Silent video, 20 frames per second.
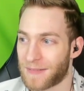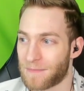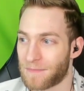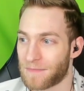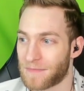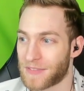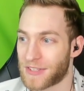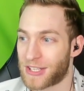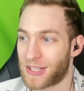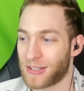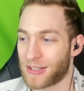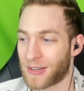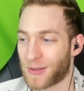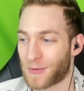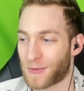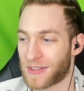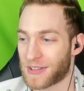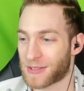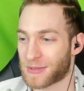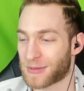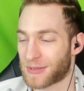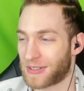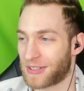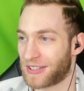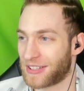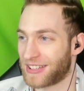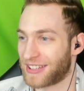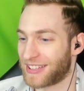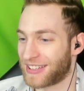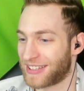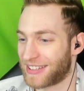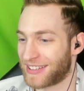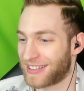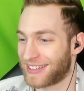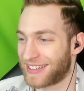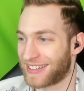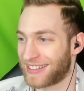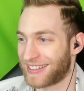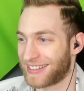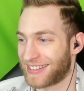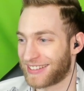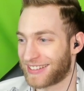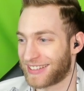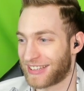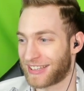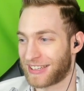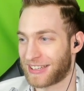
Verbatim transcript: never Too good for this gets world. easier. It can